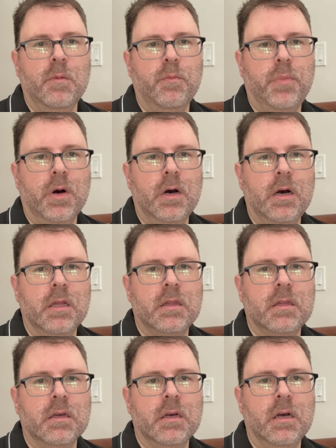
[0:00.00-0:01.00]
But
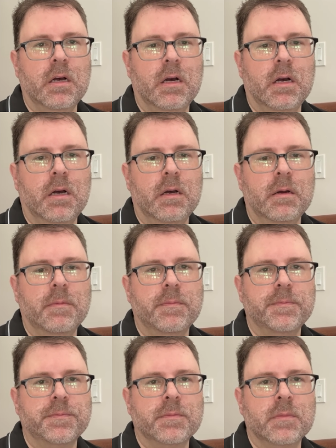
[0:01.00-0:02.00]
um,
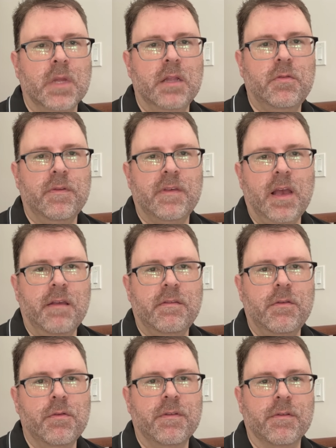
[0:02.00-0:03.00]
enthusiast
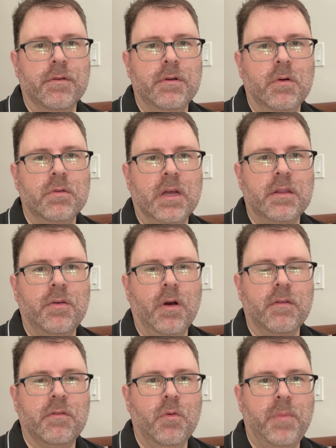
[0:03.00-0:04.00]
user know that you
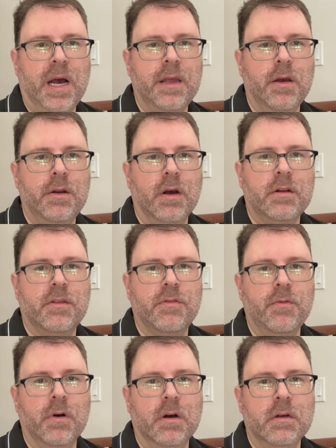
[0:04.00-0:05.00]
also buy a
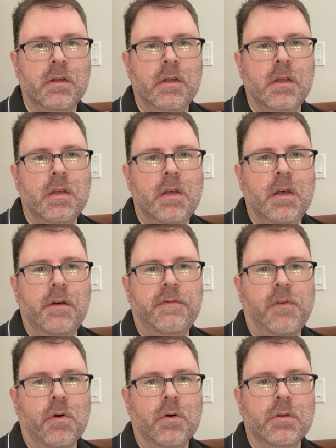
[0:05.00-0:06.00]
Noctua
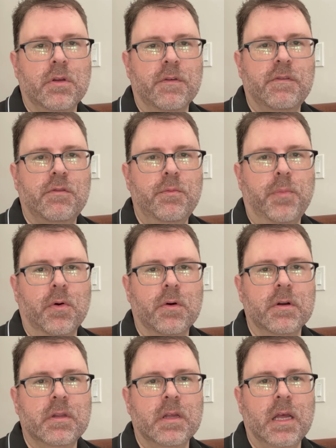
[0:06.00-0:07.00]
for the
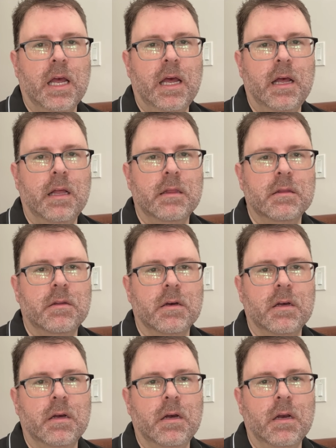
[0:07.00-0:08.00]
support and
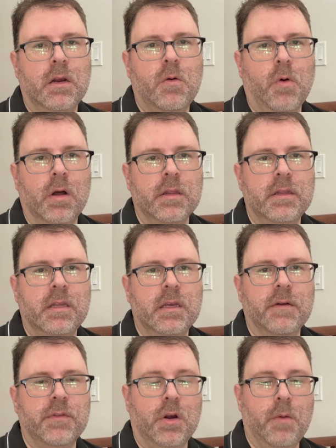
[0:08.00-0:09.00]
the quality
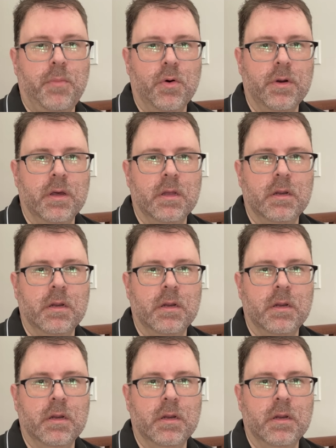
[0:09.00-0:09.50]
of the component.